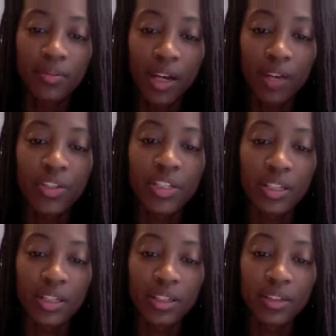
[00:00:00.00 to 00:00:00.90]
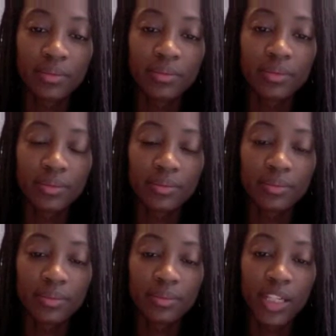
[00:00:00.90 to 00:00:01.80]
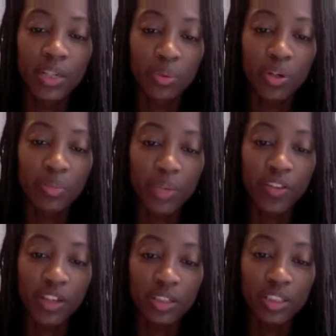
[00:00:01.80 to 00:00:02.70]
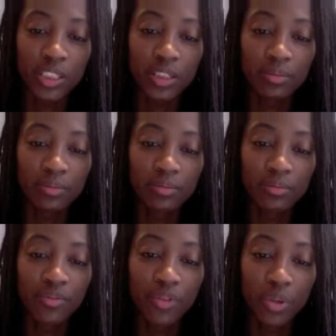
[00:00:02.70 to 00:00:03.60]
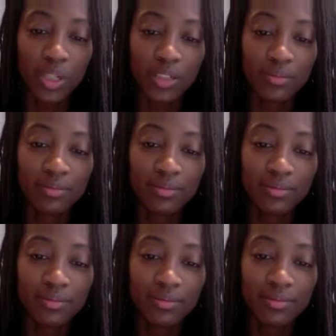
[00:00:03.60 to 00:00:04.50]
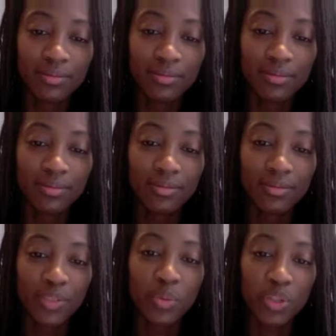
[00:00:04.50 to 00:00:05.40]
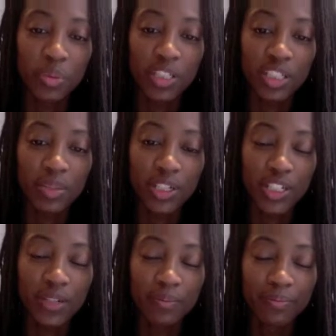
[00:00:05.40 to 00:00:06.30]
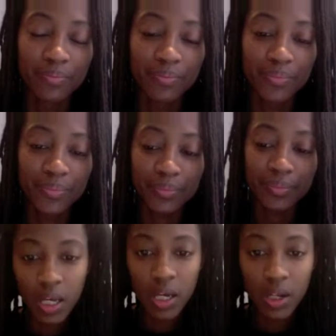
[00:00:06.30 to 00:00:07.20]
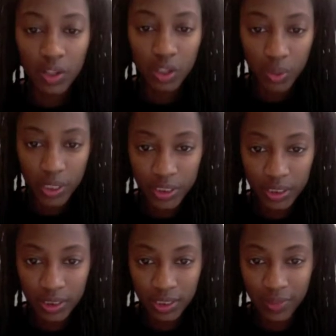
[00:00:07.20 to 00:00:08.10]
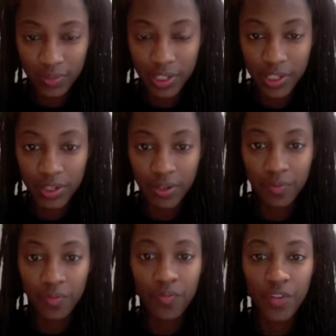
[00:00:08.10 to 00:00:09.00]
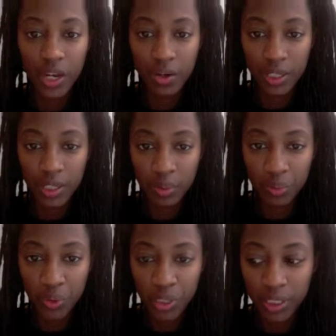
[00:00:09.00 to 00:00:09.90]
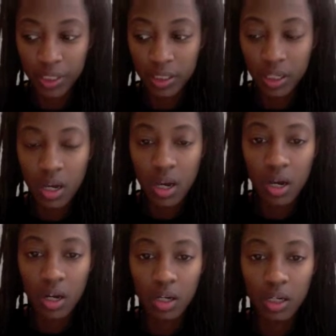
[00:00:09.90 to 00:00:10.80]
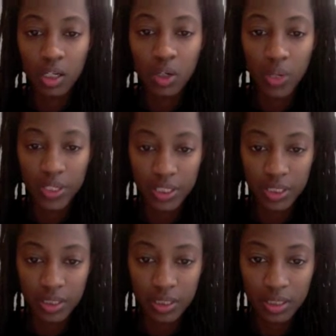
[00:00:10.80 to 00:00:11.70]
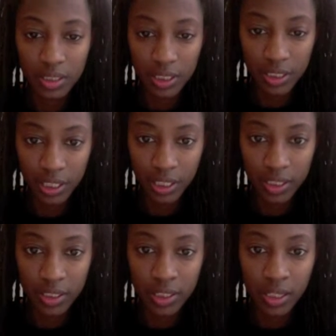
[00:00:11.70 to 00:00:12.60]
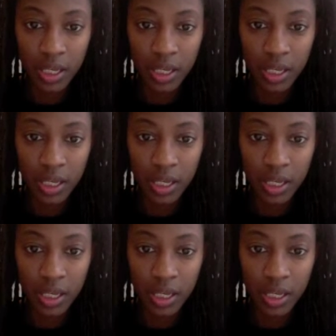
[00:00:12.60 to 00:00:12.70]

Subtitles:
Obviously, an important pathology for sports participation. Other questions that I find very important are questions such as,